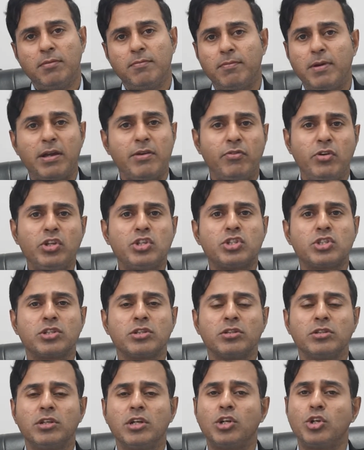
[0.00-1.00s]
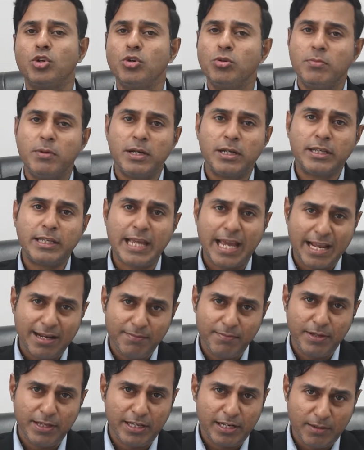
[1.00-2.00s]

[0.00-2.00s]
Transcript: by which the tumor can be